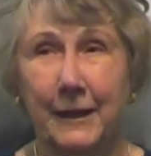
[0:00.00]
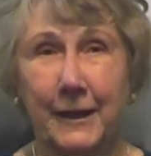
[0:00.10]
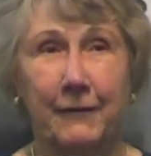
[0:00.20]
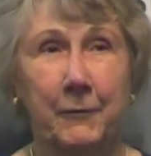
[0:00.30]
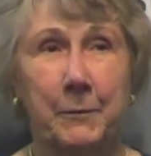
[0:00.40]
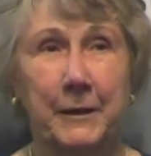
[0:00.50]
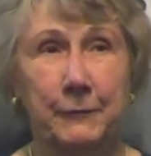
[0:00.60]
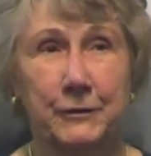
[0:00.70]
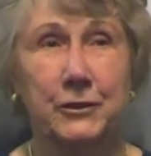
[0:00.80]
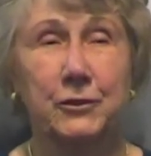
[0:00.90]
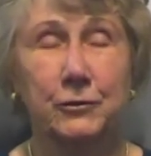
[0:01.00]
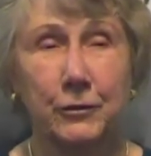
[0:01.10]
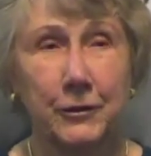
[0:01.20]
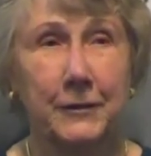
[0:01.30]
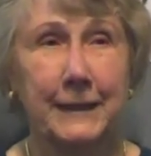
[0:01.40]
And everybody was
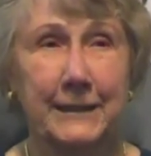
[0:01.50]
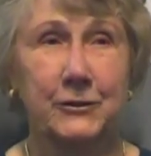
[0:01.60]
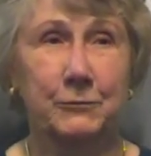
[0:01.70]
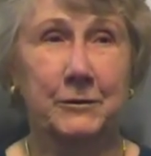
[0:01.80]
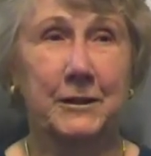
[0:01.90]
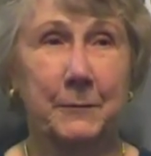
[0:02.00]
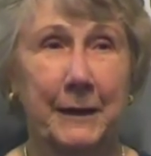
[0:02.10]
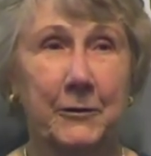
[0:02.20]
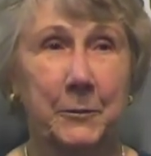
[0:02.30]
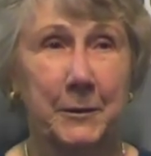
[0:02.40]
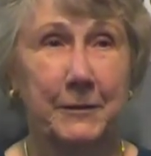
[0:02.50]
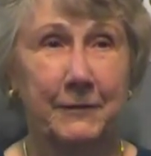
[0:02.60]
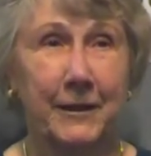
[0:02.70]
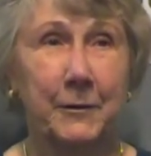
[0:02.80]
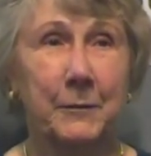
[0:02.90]
sure the answer would come out to be
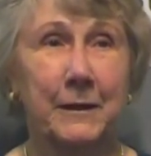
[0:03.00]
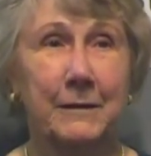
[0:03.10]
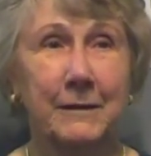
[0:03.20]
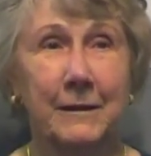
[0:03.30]
development.